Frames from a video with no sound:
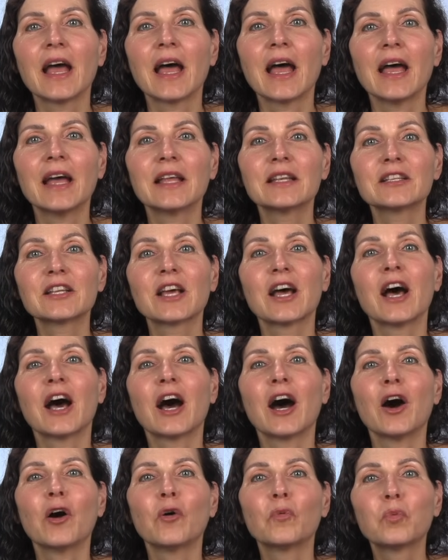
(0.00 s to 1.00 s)
And
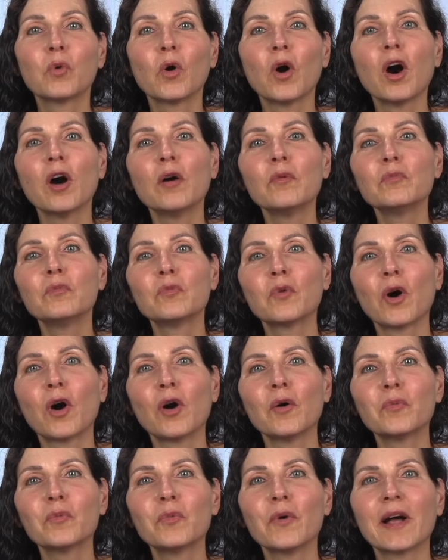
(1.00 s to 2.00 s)
a warm
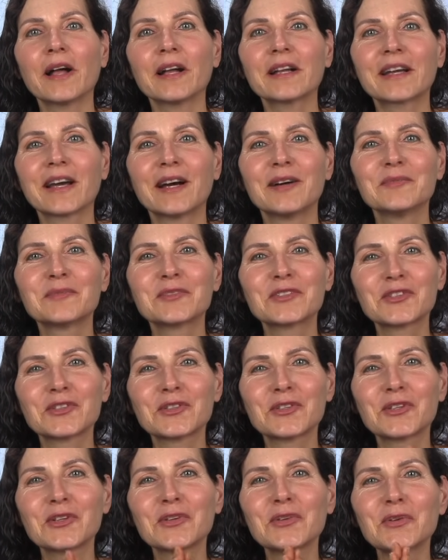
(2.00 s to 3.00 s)
welcome to
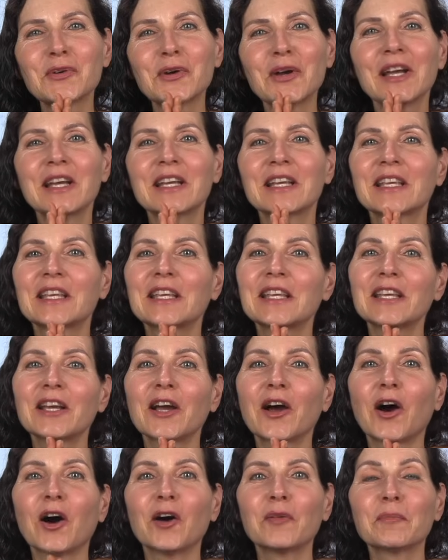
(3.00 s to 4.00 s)
you
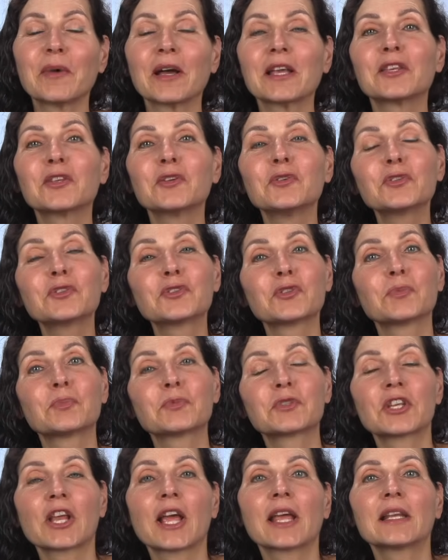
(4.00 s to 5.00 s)
here on my YouTube
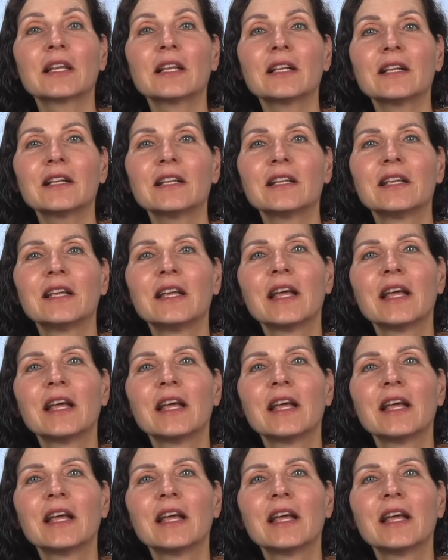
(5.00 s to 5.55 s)
channel.